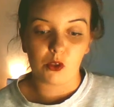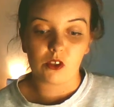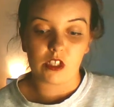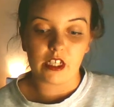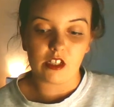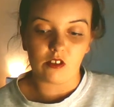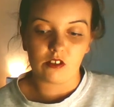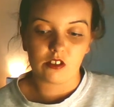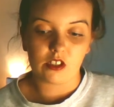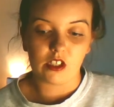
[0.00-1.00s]
to lead
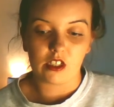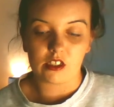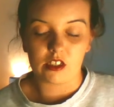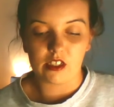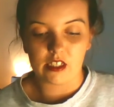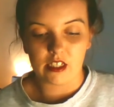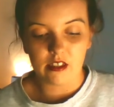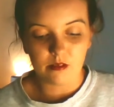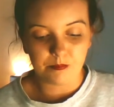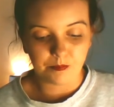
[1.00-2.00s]
on, so you get an
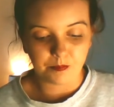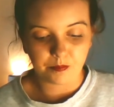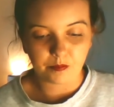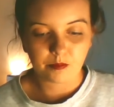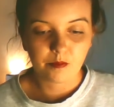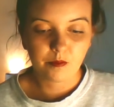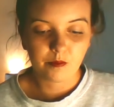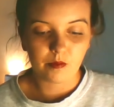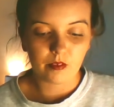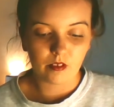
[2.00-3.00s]
idea.
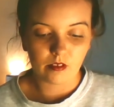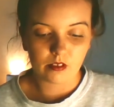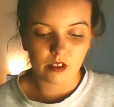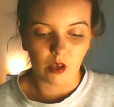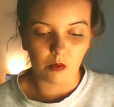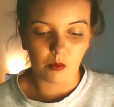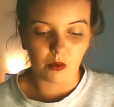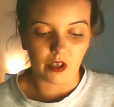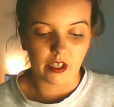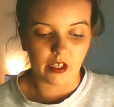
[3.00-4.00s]
So what we've
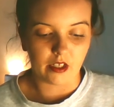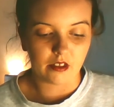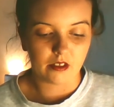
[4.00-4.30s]
got here.